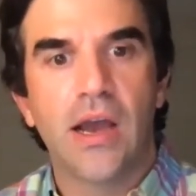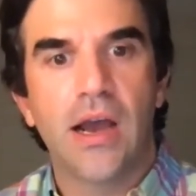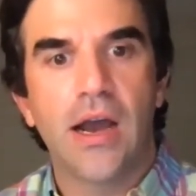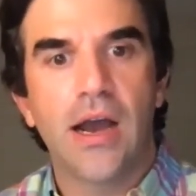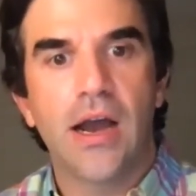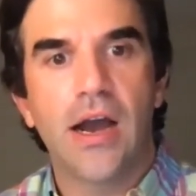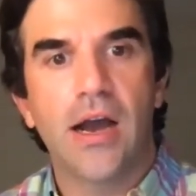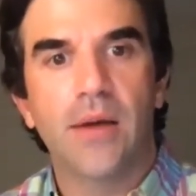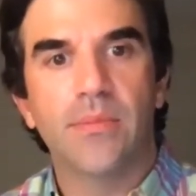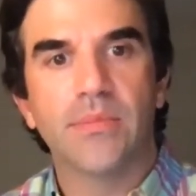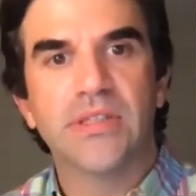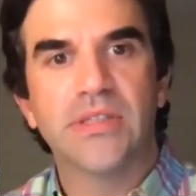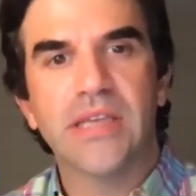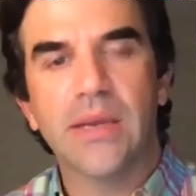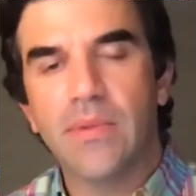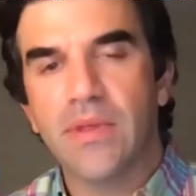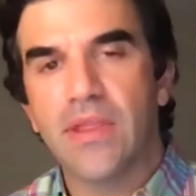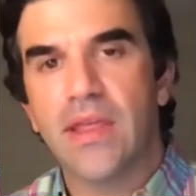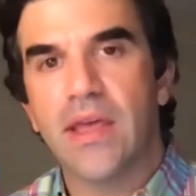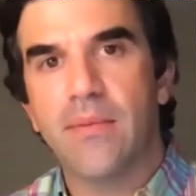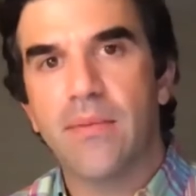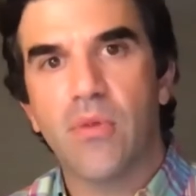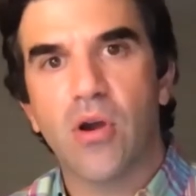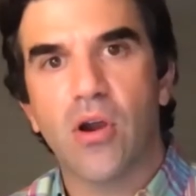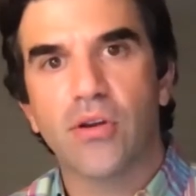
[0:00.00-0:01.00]
Um, some of
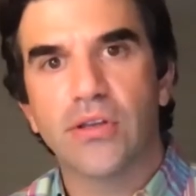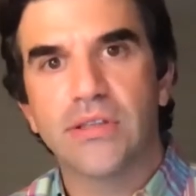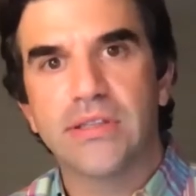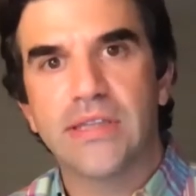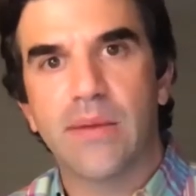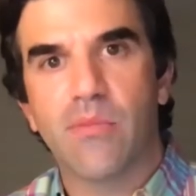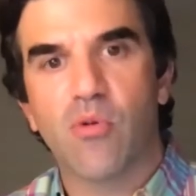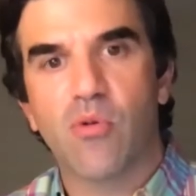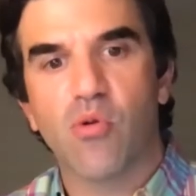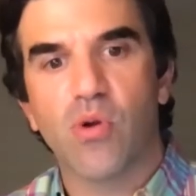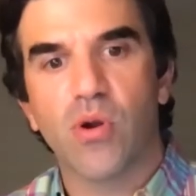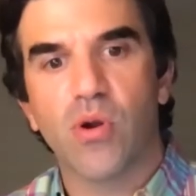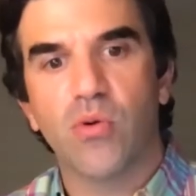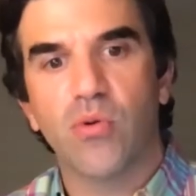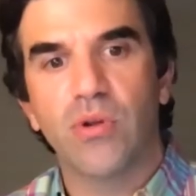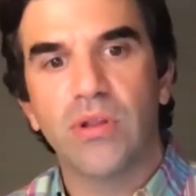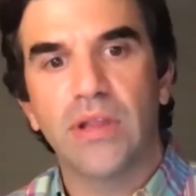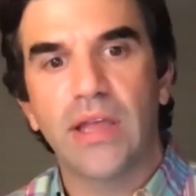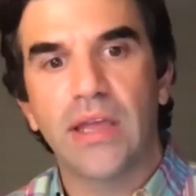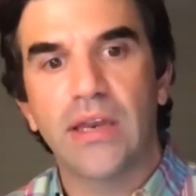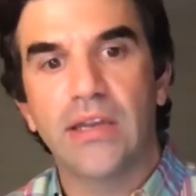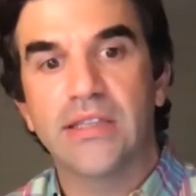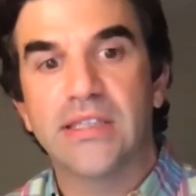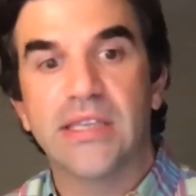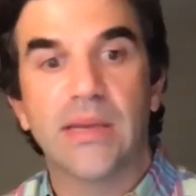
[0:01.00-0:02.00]
them are demo reel
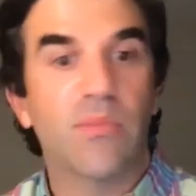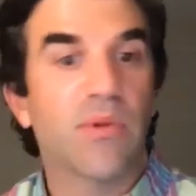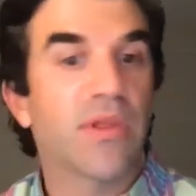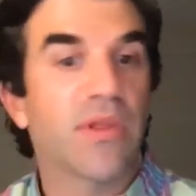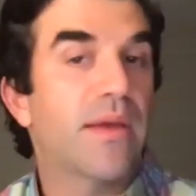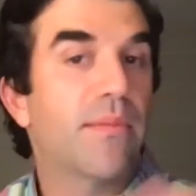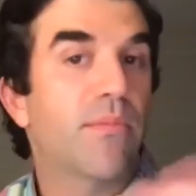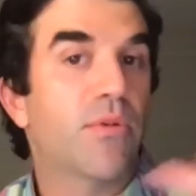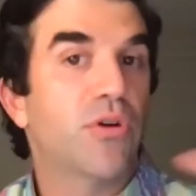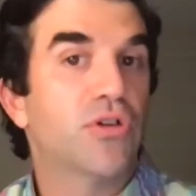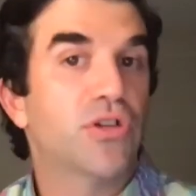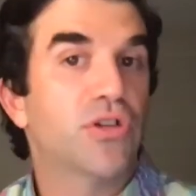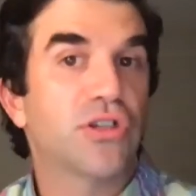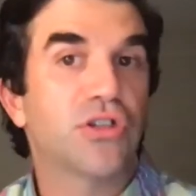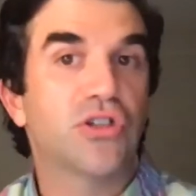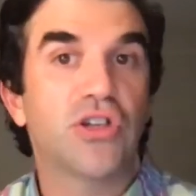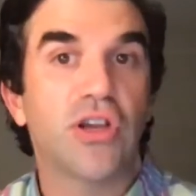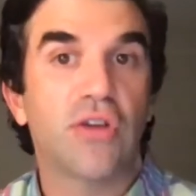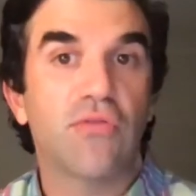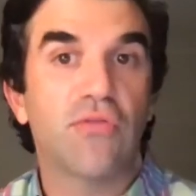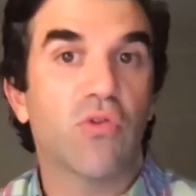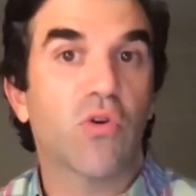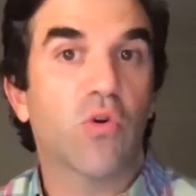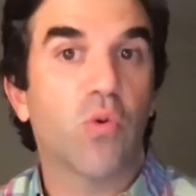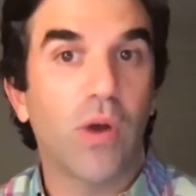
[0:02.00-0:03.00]
related, some of them are just
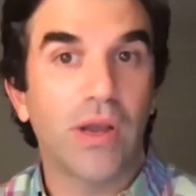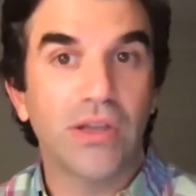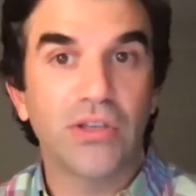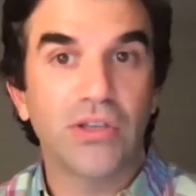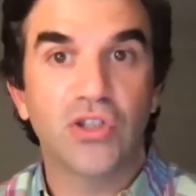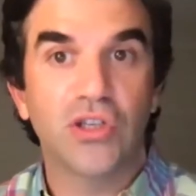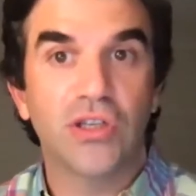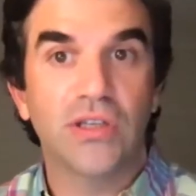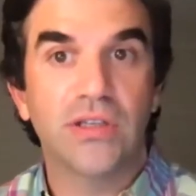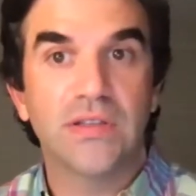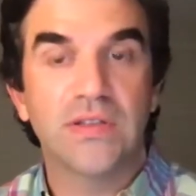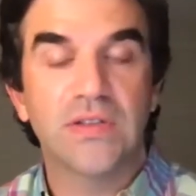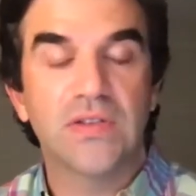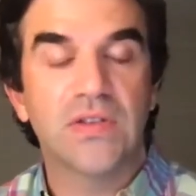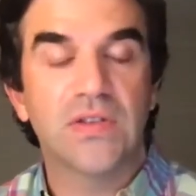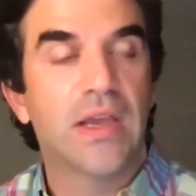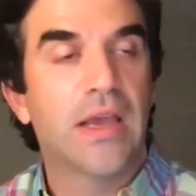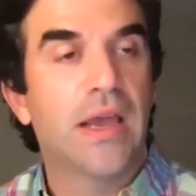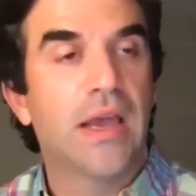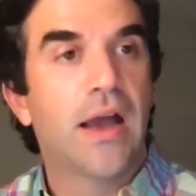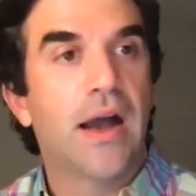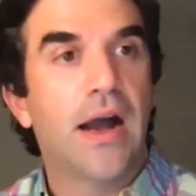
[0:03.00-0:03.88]
general questions.